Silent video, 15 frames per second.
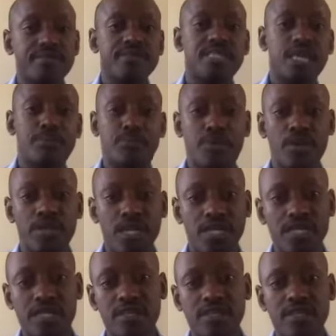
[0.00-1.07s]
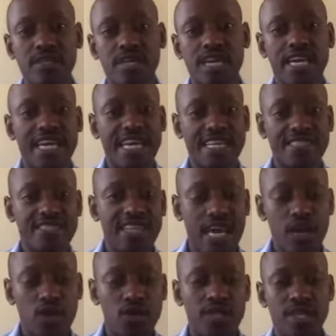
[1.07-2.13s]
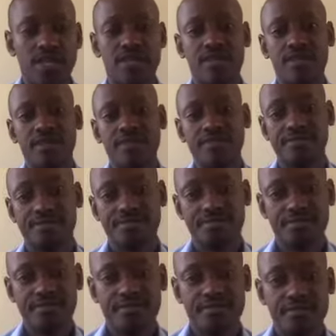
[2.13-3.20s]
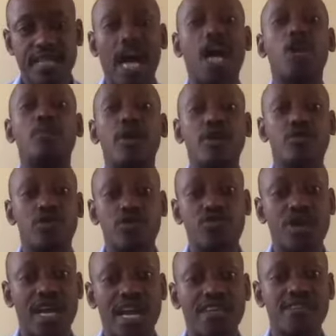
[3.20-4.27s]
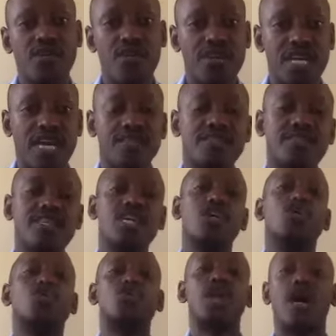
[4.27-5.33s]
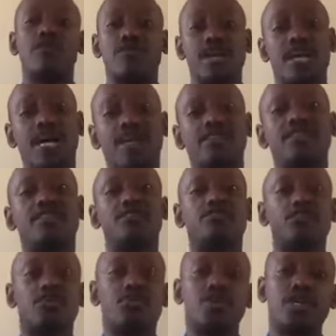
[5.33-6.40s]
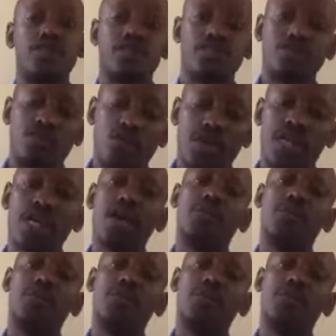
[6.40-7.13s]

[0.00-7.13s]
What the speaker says: the project gets diluted. And you might not realize the returns you'd have realized if you're doing the stocking